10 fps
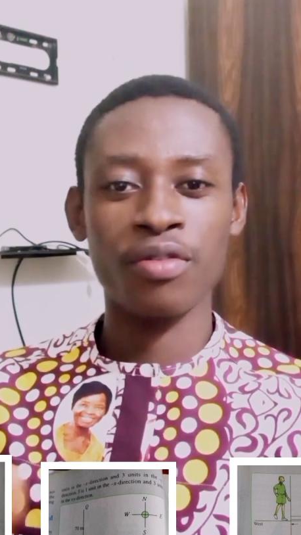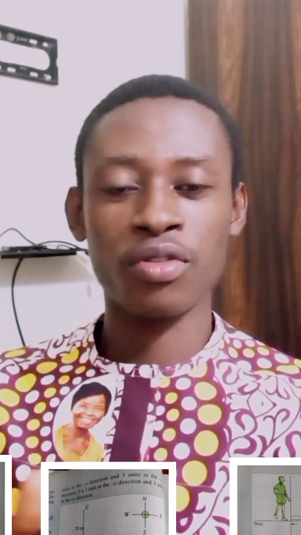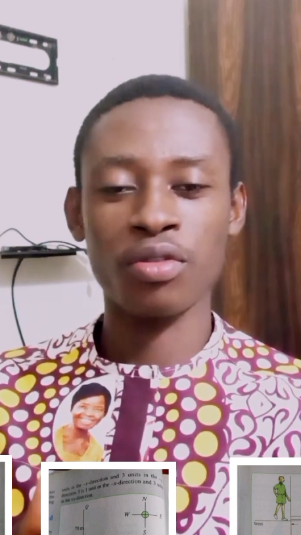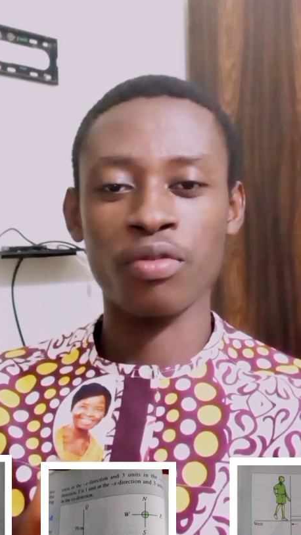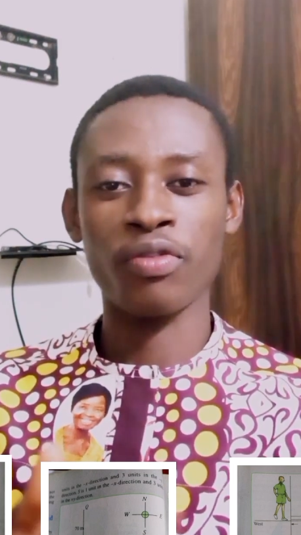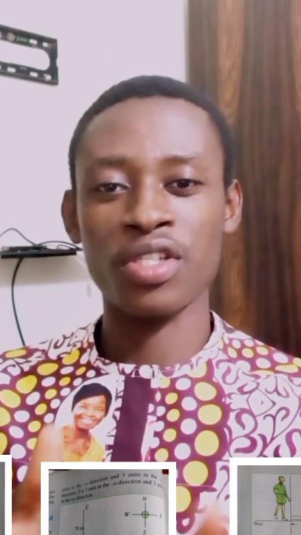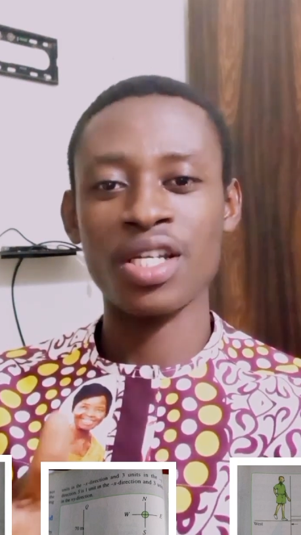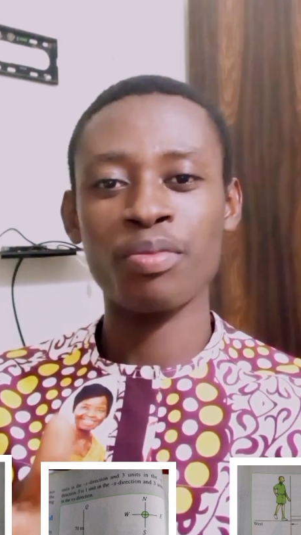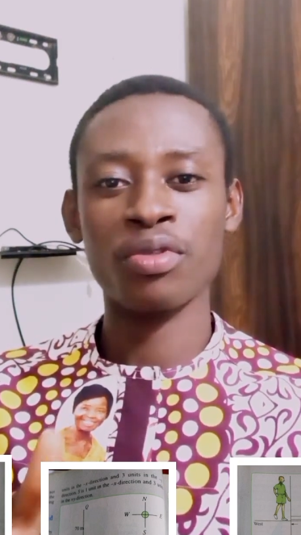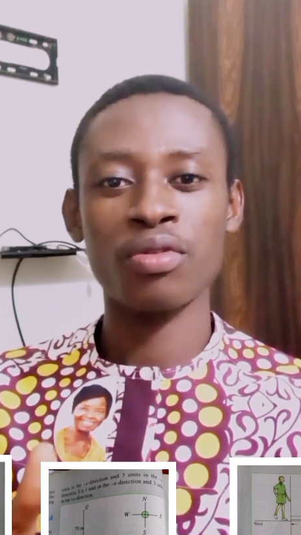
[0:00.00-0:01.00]
So for
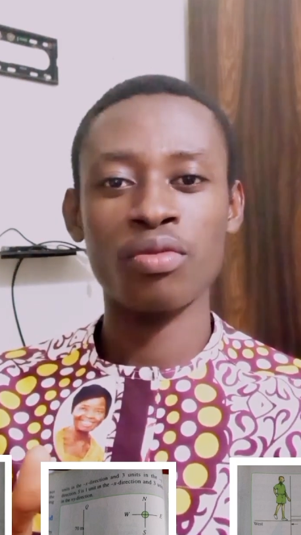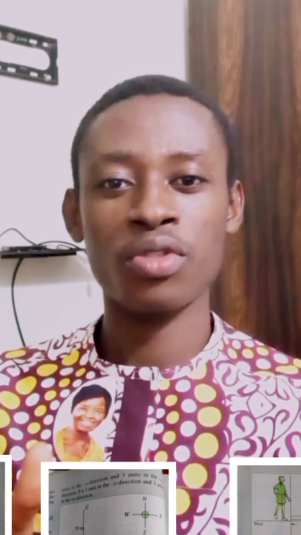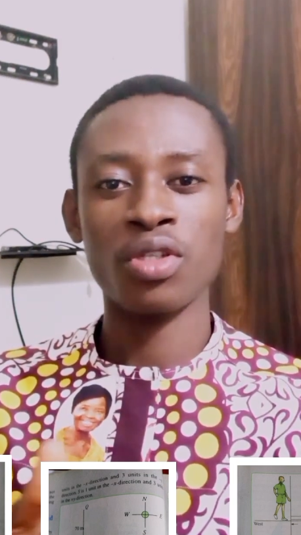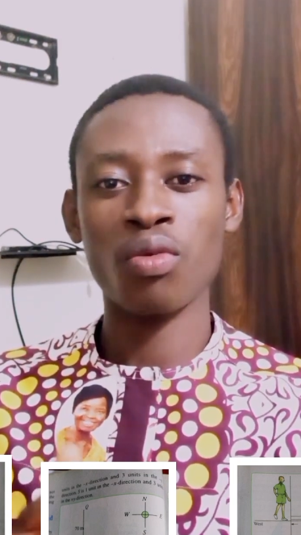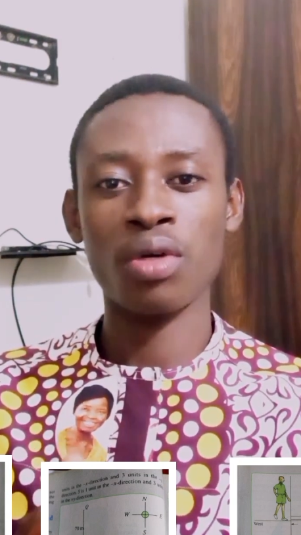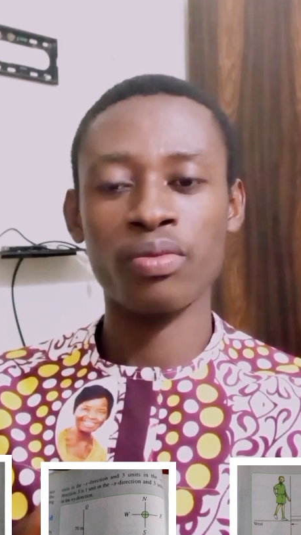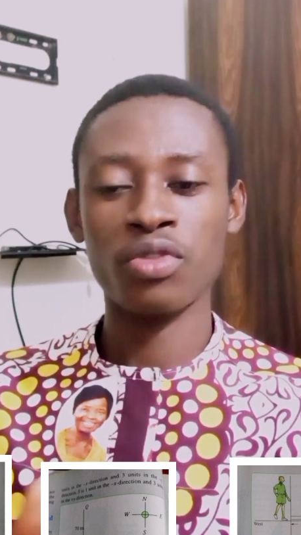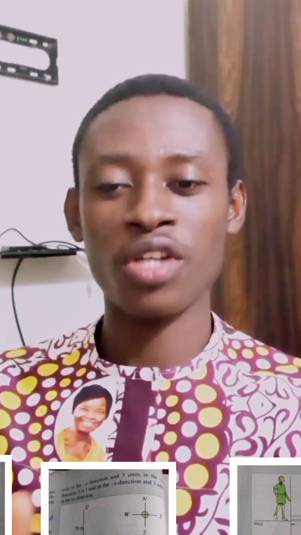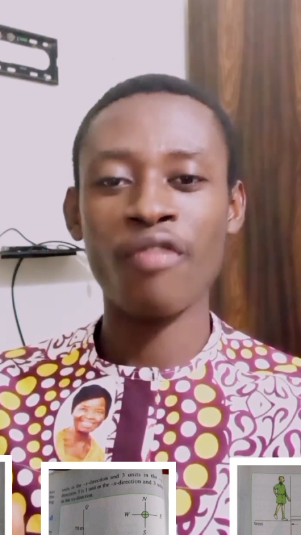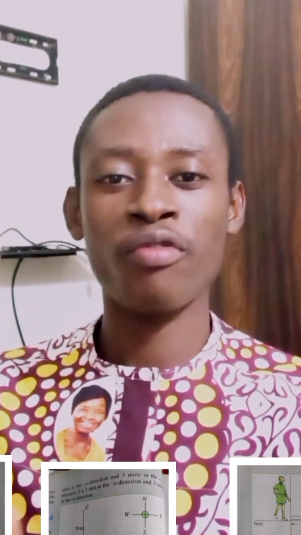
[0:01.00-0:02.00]
example,
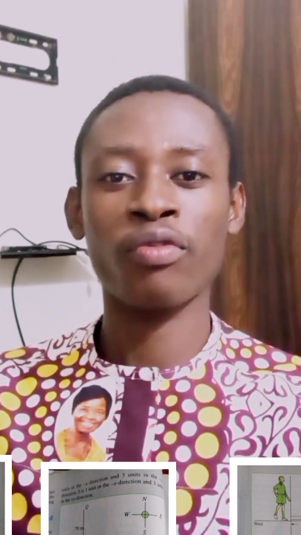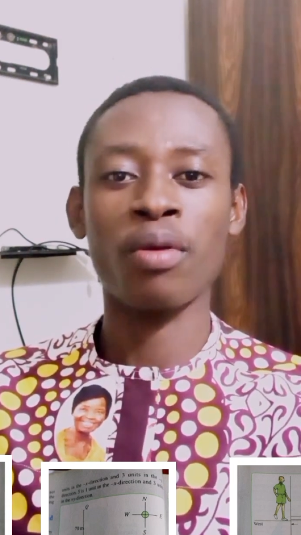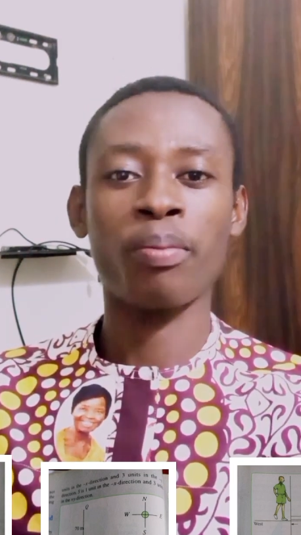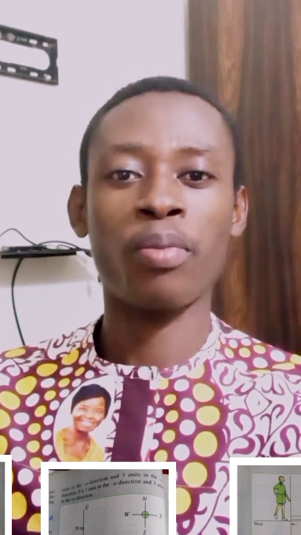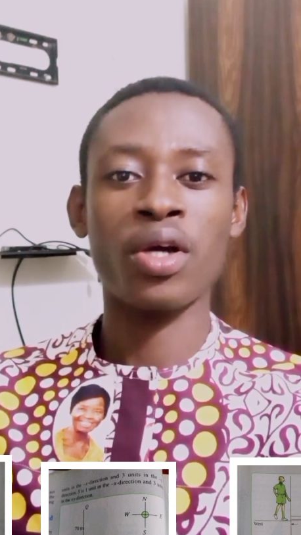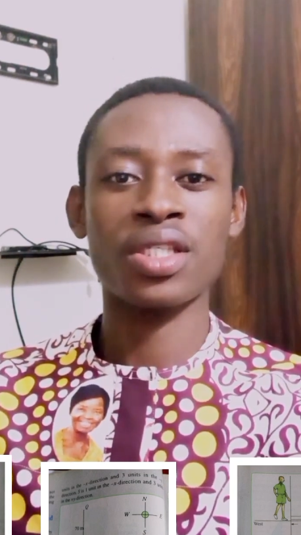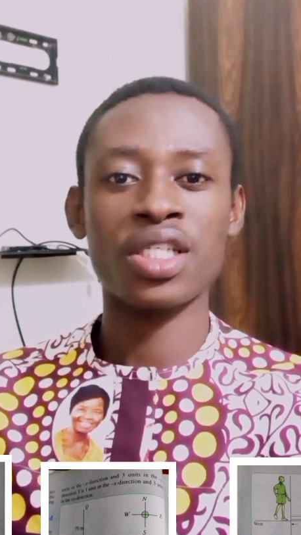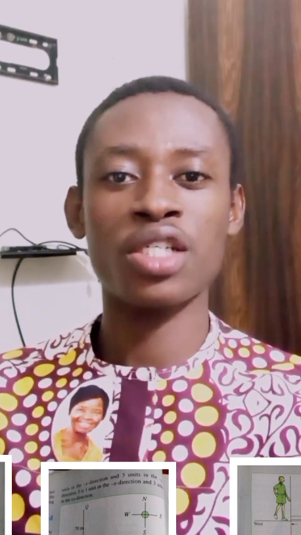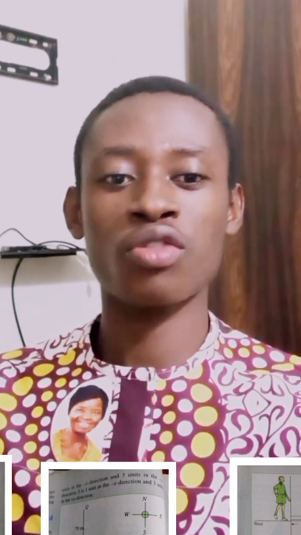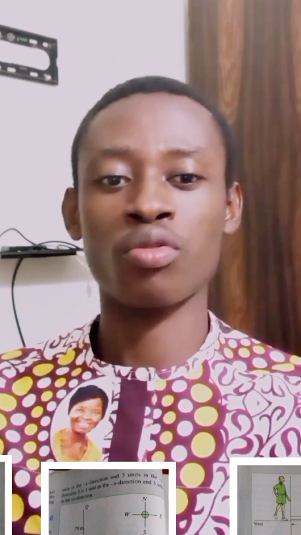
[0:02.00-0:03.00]
someone travel from point
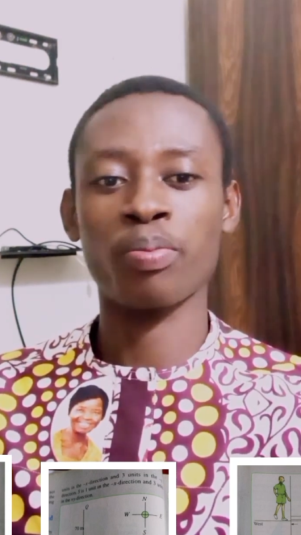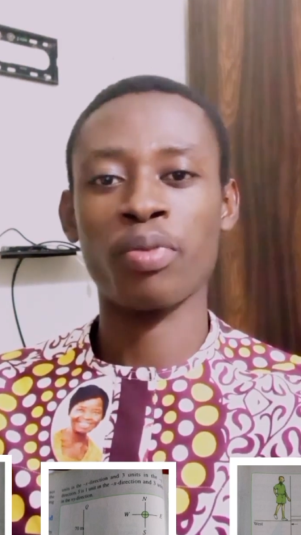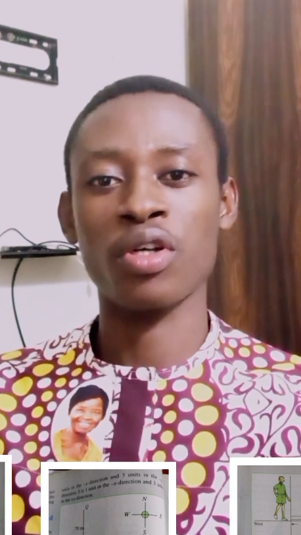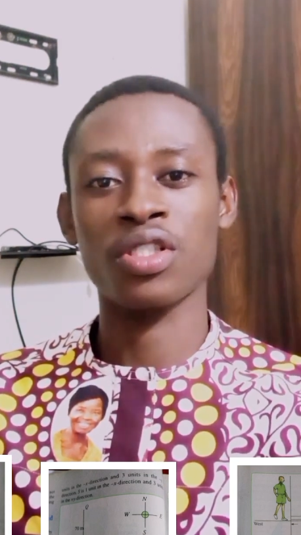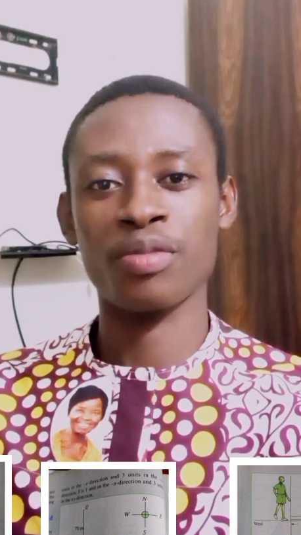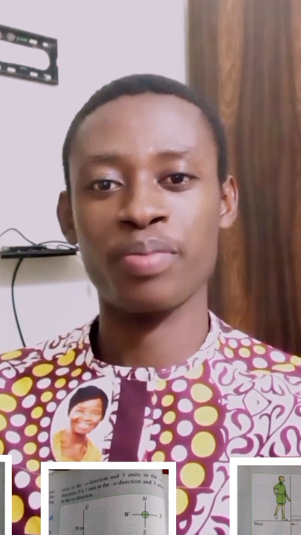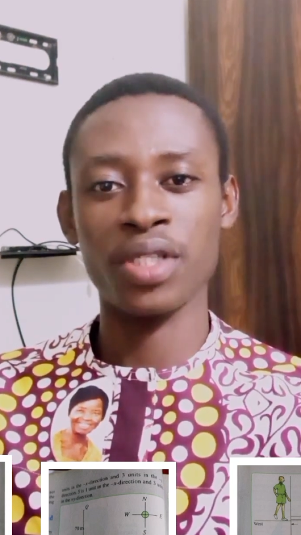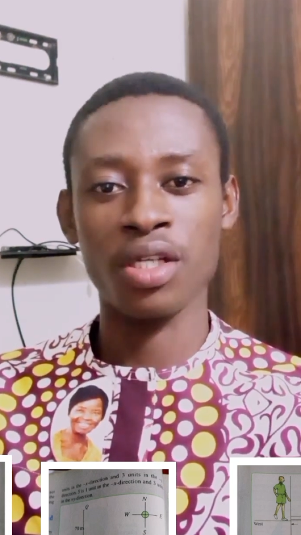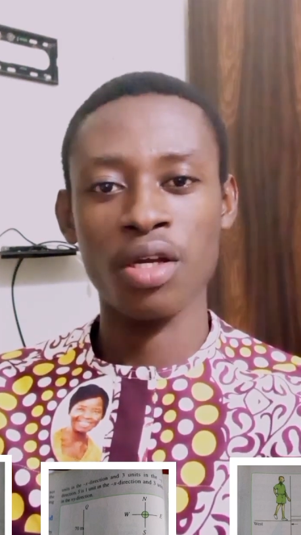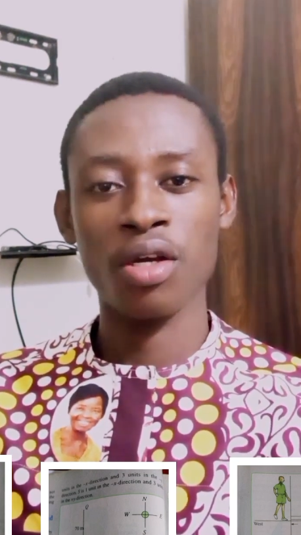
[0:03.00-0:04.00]
A to point
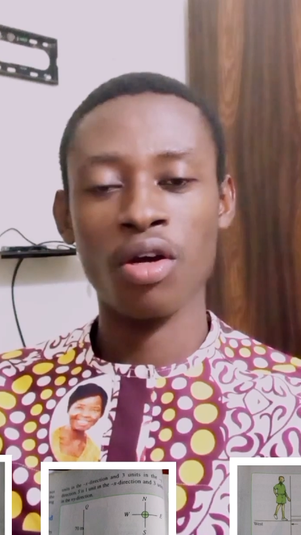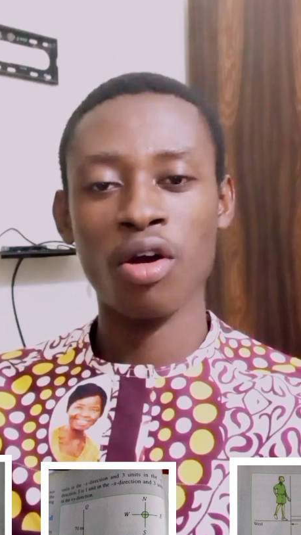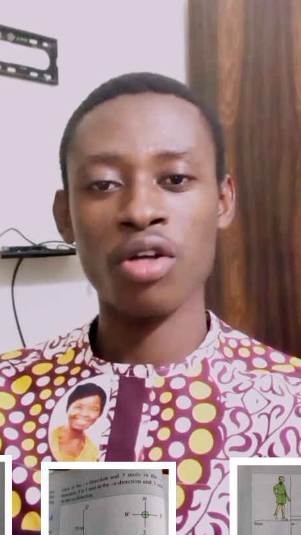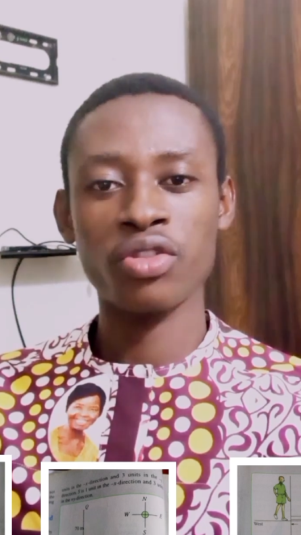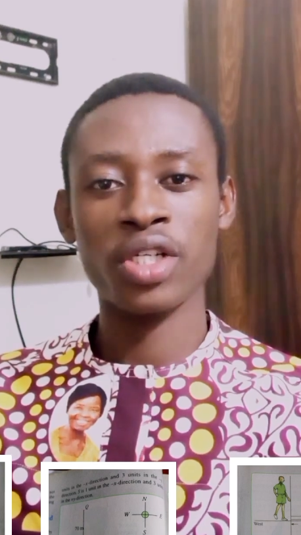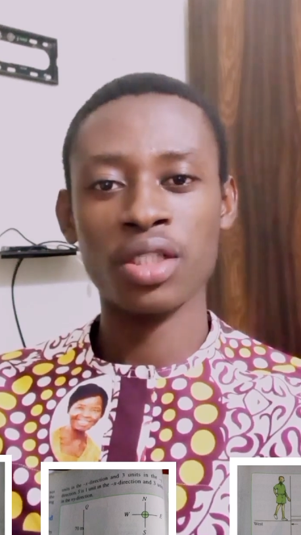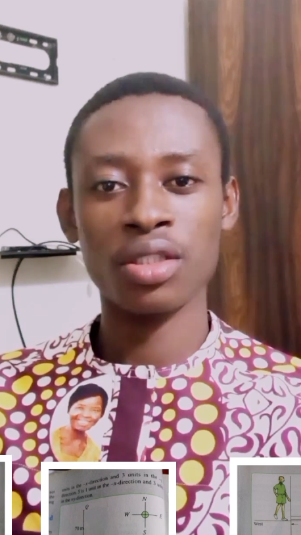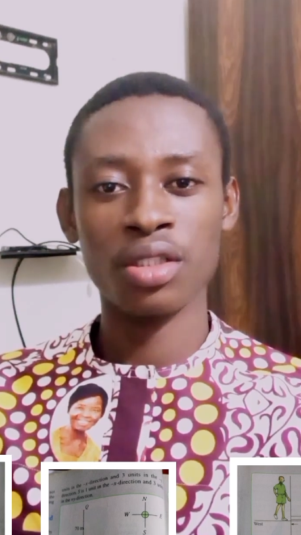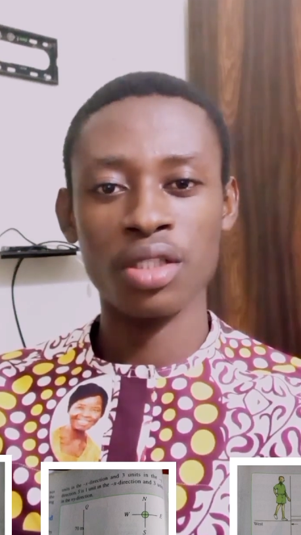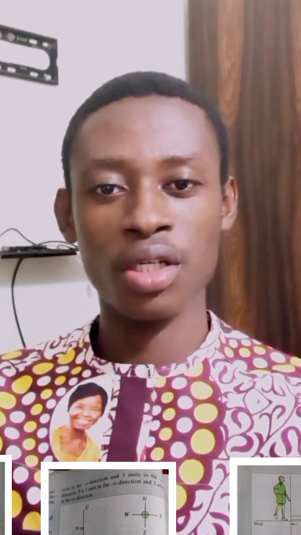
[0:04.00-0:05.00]
B 100